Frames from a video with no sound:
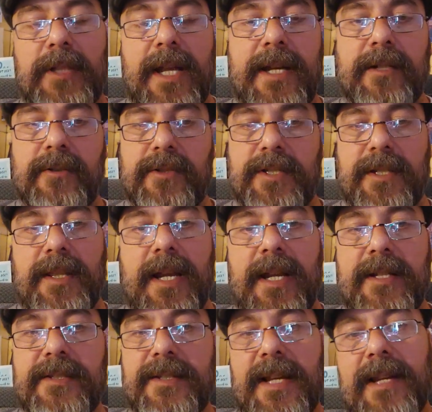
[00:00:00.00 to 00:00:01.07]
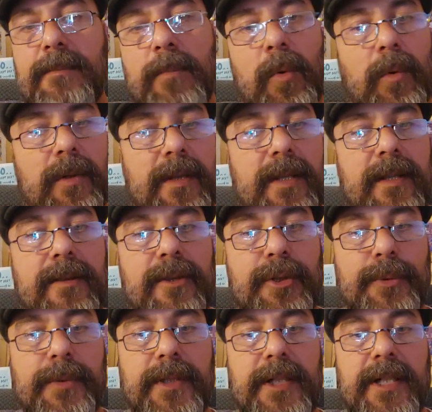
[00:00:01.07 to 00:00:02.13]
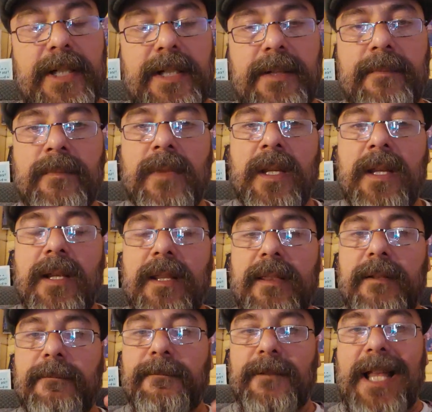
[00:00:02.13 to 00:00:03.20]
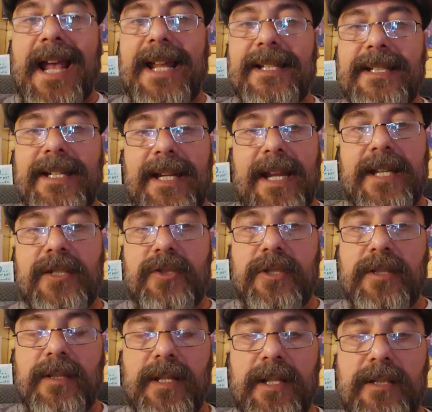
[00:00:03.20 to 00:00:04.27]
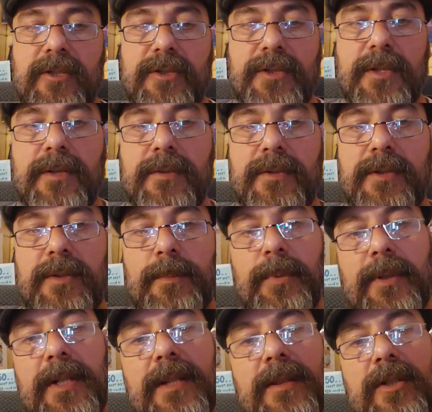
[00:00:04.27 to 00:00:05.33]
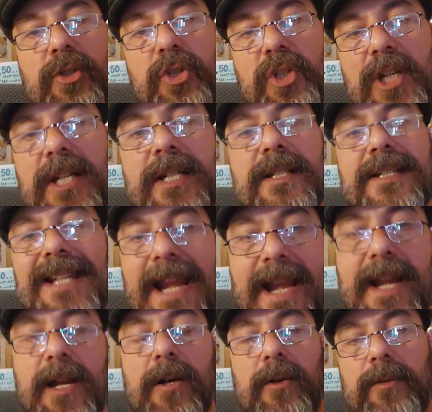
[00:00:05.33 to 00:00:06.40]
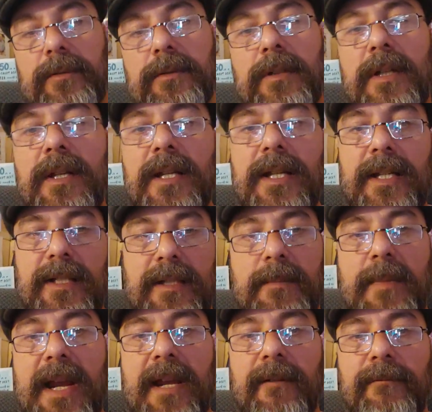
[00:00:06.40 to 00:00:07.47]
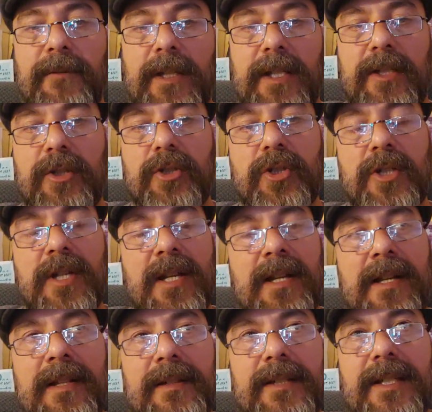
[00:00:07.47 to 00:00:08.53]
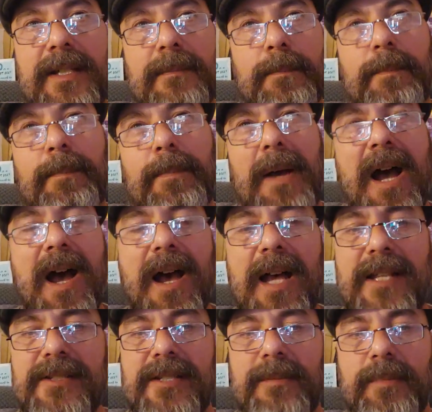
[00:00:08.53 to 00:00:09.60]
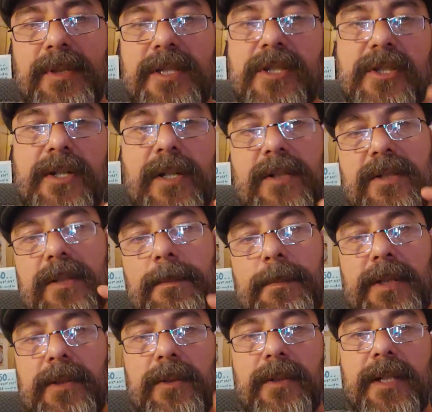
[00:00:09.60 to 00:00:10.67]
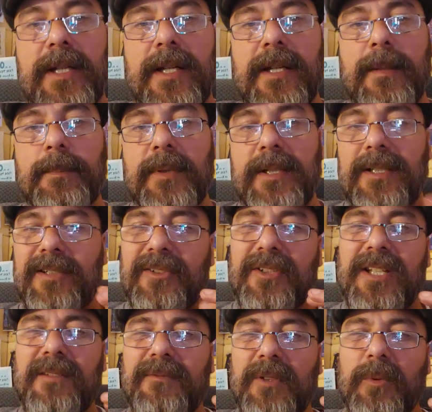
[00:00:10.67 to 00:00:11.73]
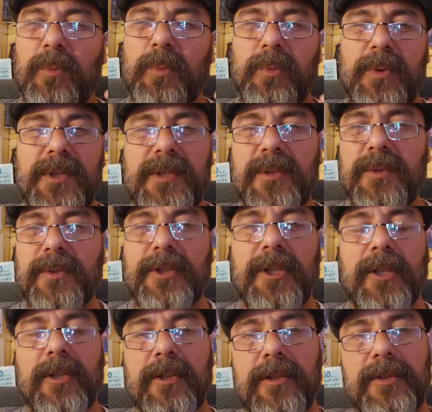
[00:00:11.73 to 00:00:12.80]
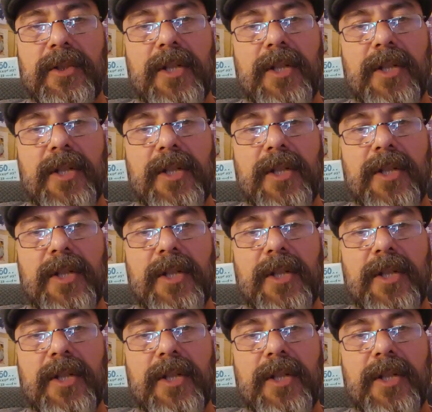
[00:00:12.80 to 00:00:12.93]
layers of that, say more than three, the flattening agent that is used to bring the sheen down in the matte finish can possibly start to build up, and it'll give you a real dull,